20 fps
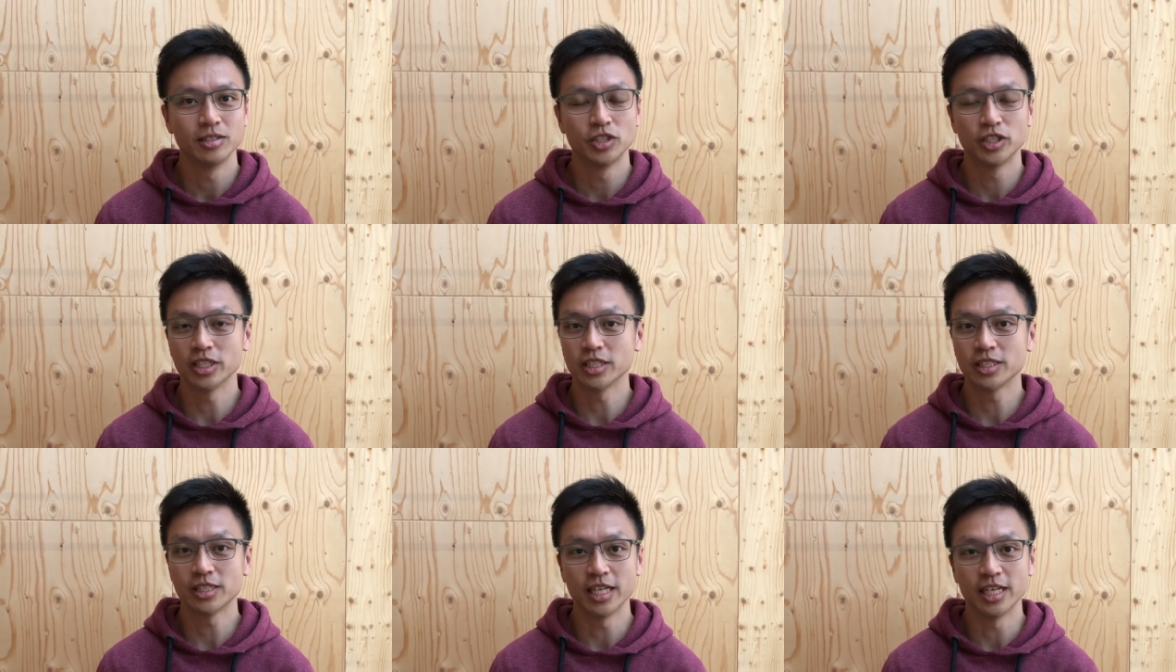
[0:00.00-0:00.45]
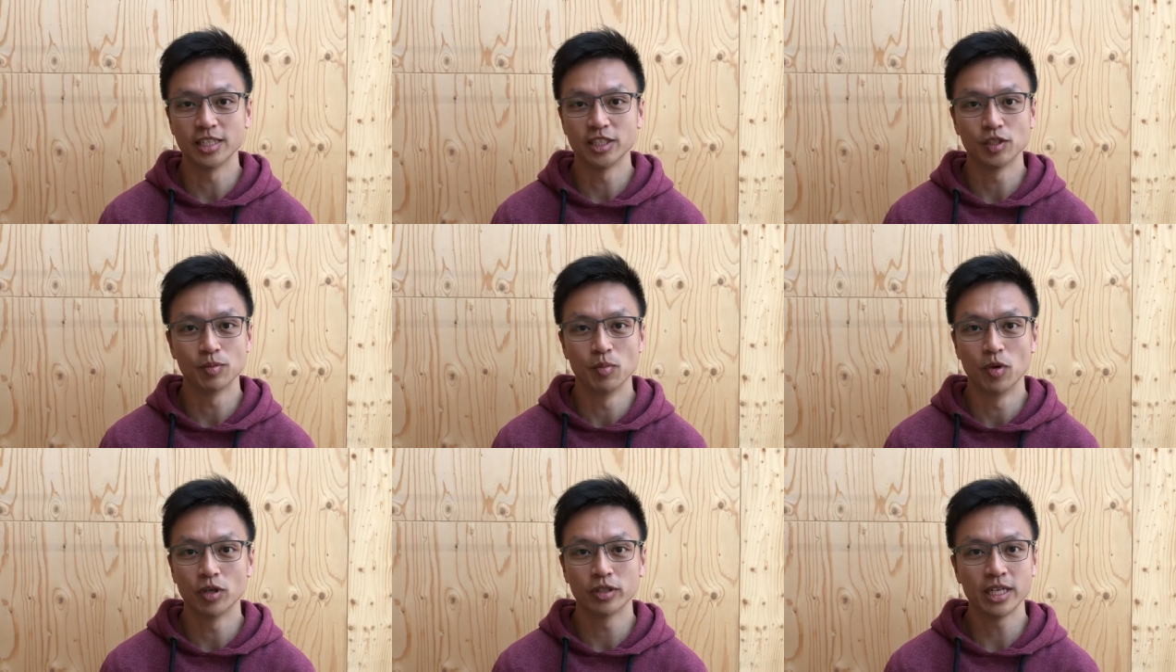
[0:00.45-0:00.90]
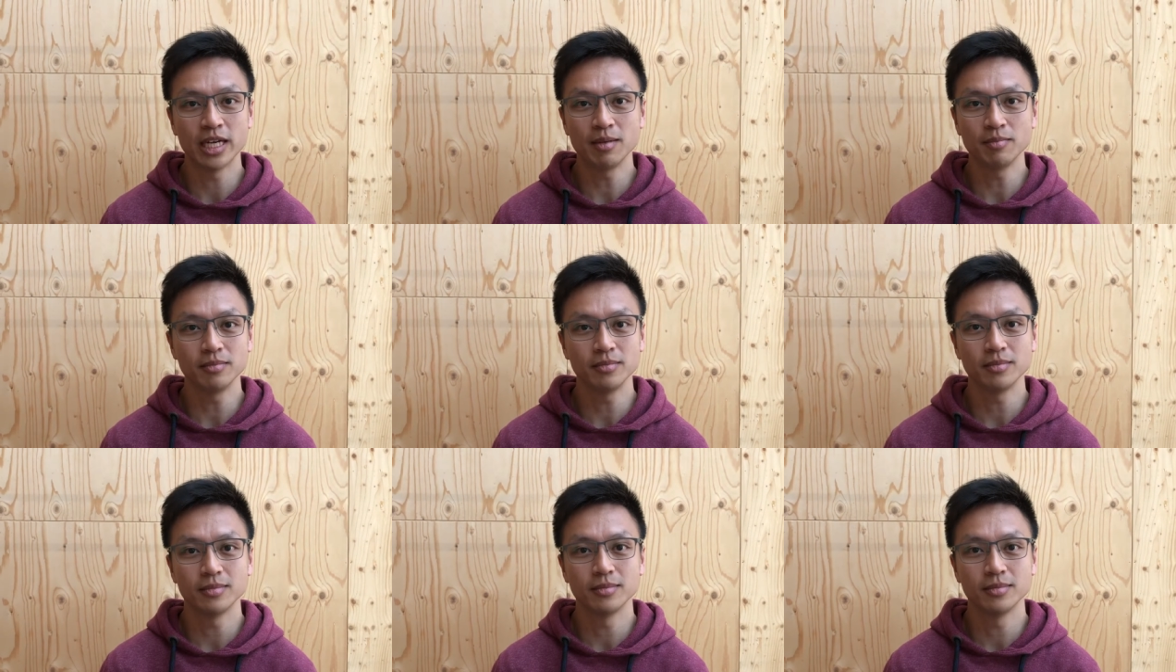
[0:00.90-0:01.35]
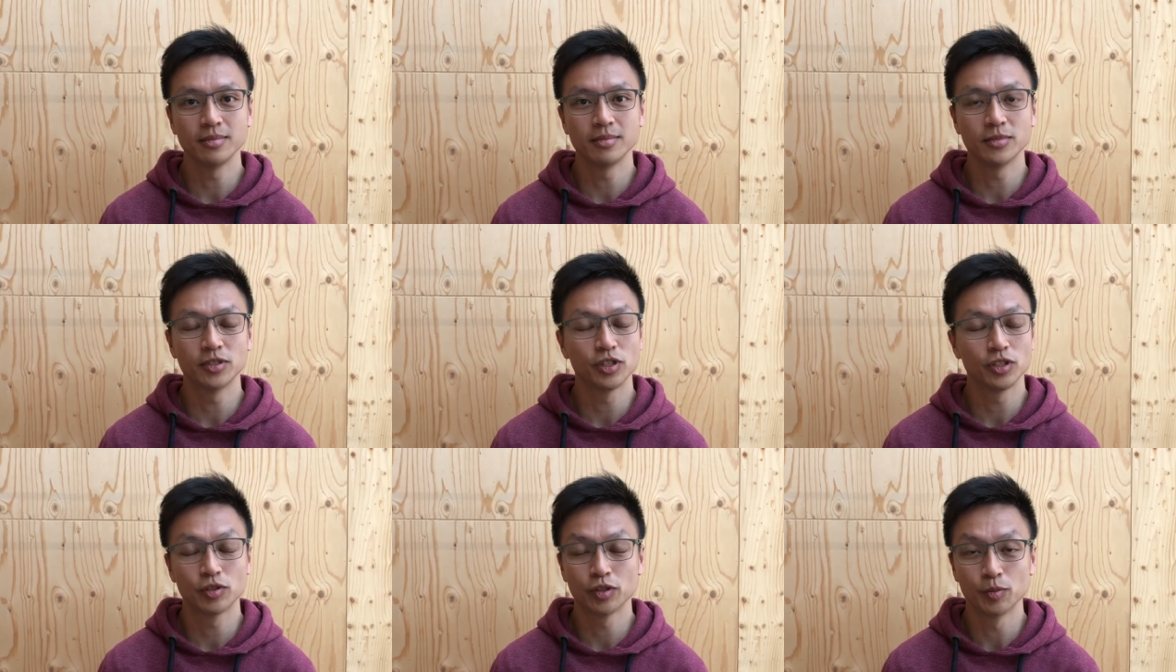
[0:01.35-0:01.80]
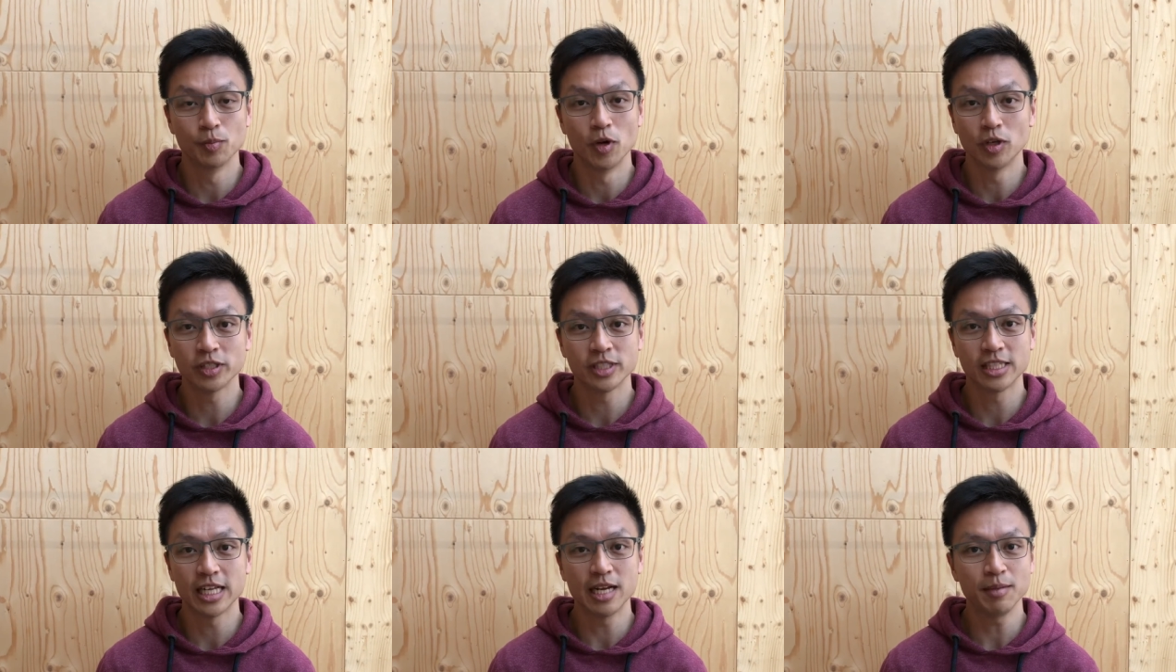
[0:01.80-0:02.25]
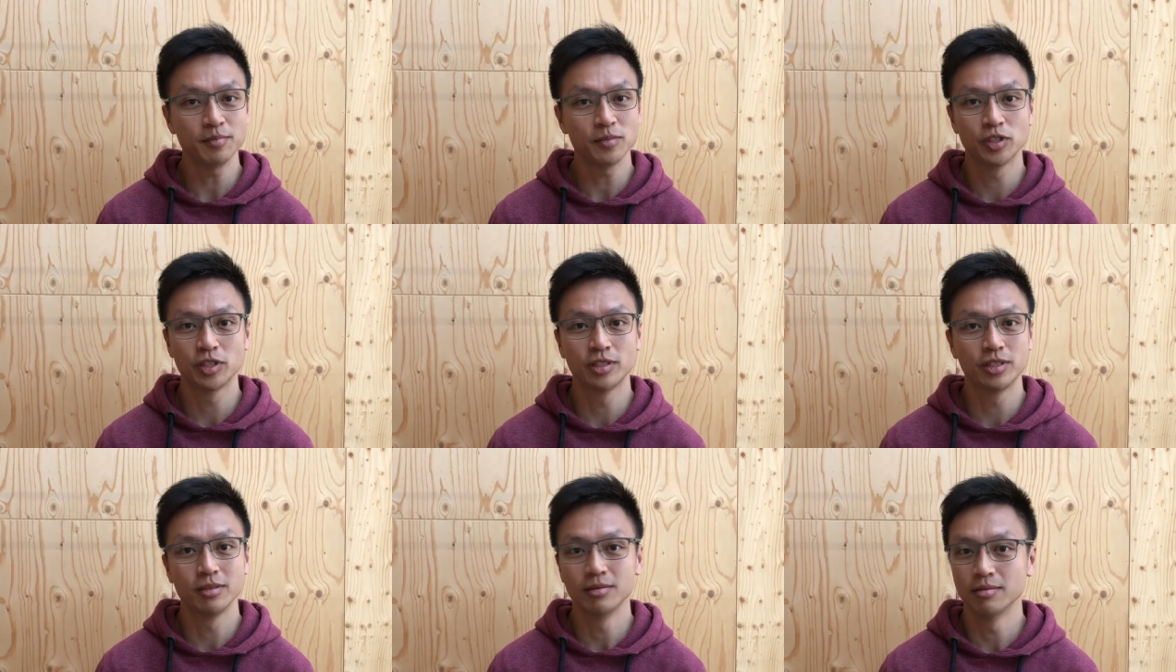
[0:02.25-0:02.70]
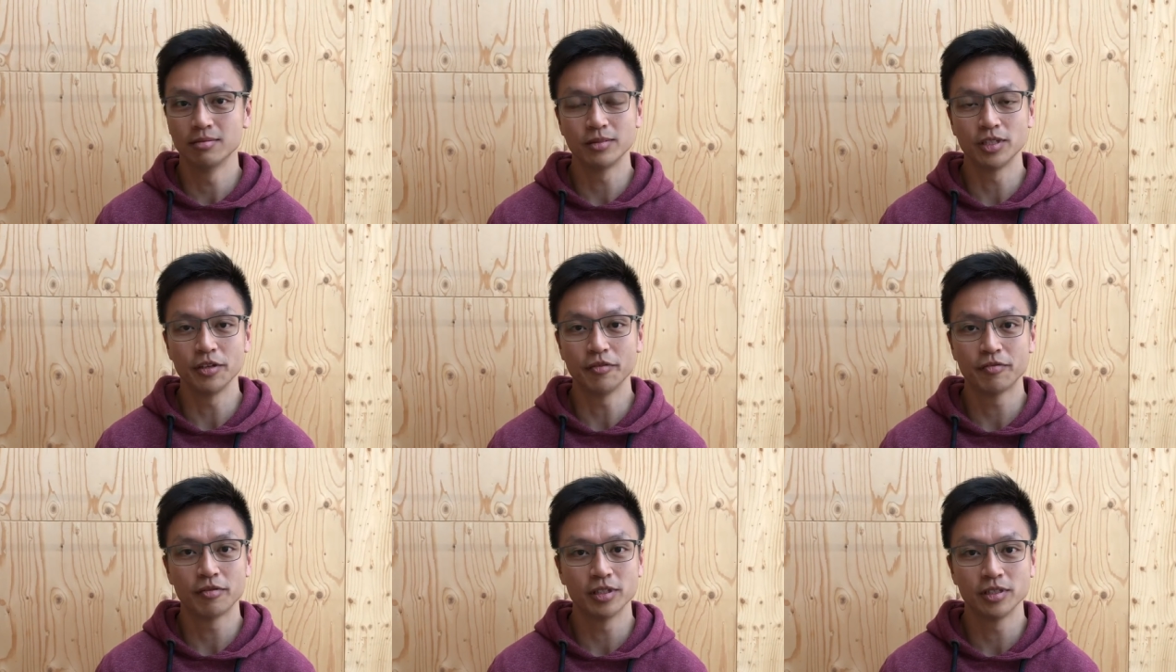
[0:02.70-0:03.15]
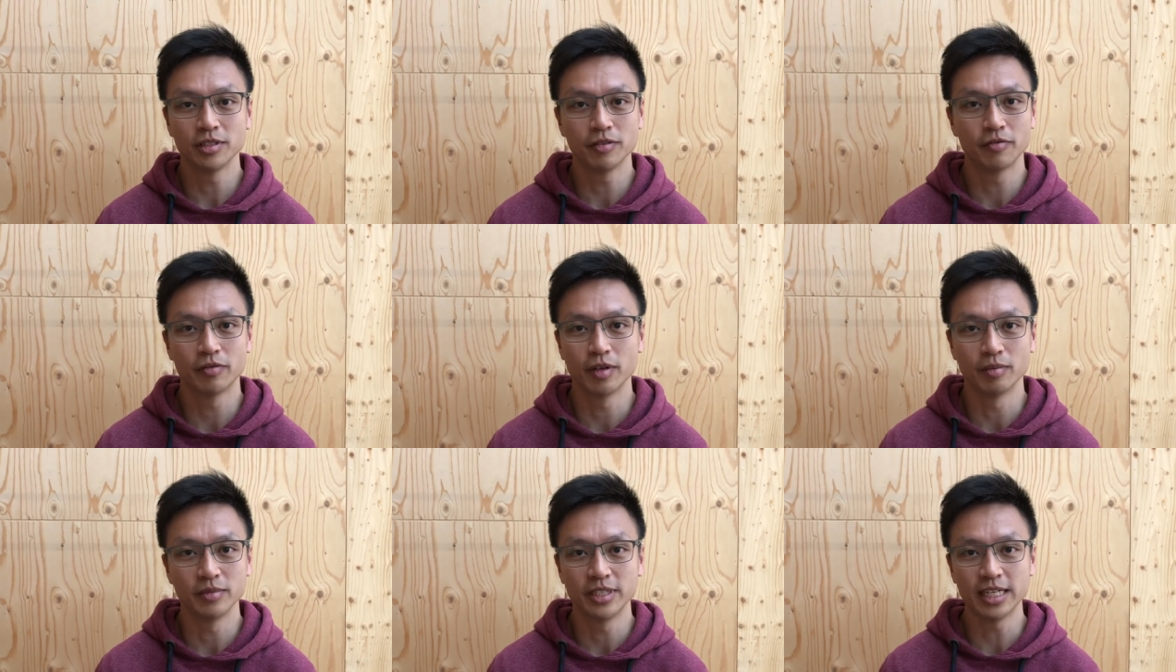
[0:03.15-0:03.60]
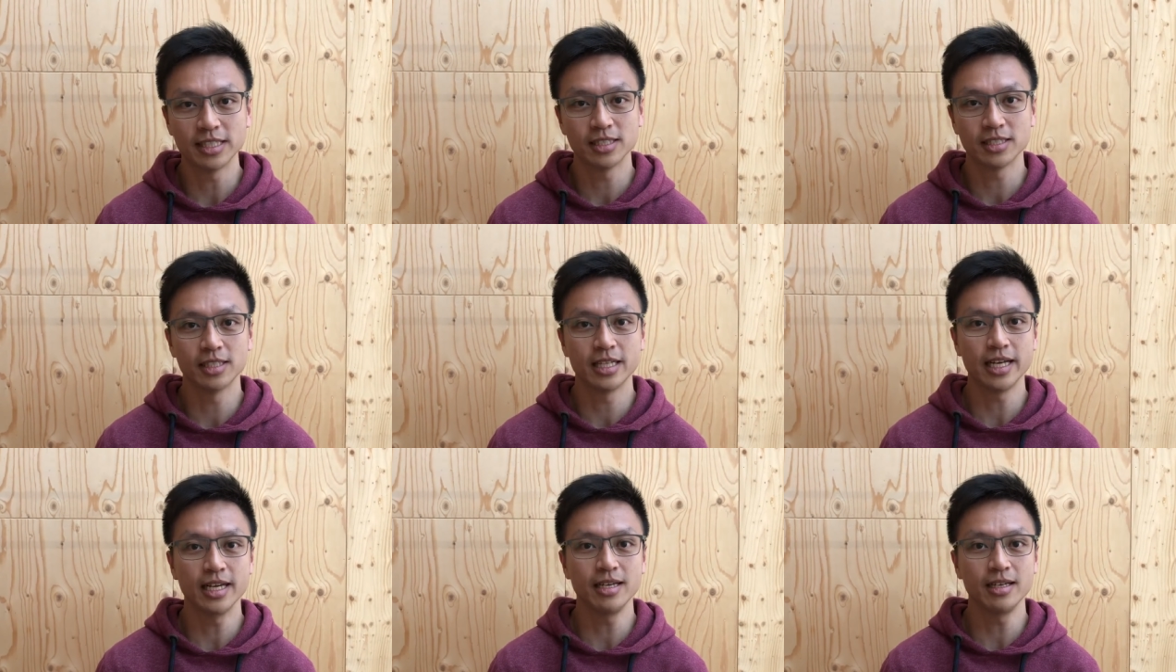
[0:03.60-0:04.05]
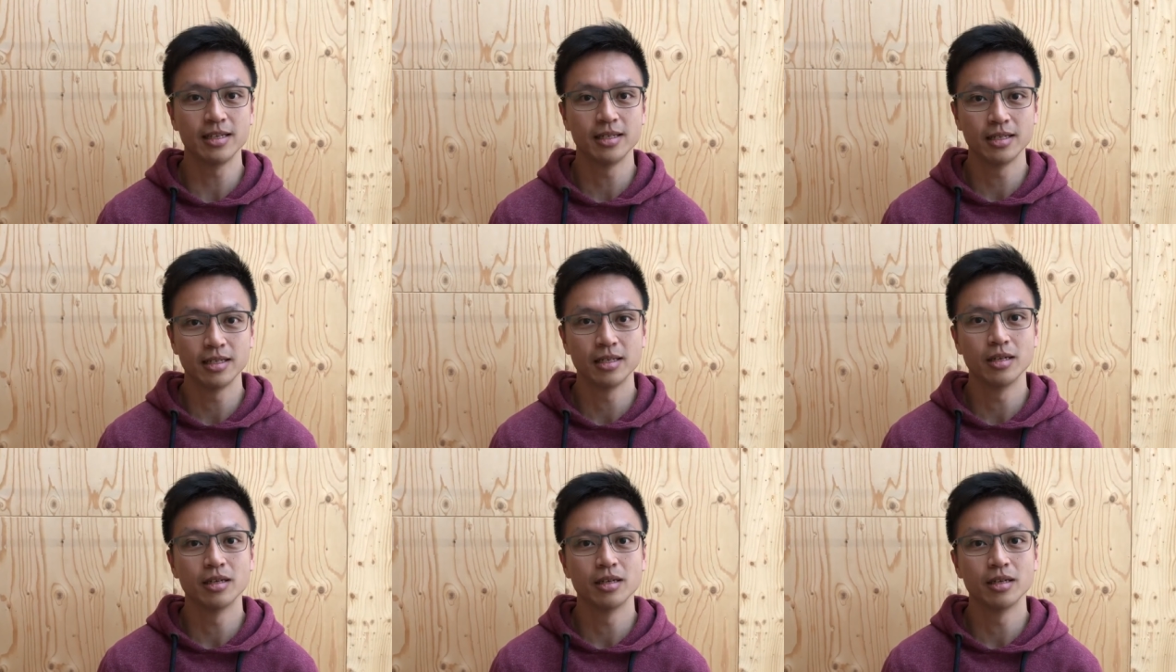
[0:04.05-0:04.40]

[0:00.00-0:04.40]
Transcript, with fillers: Just a small step, small step, different from yesterday,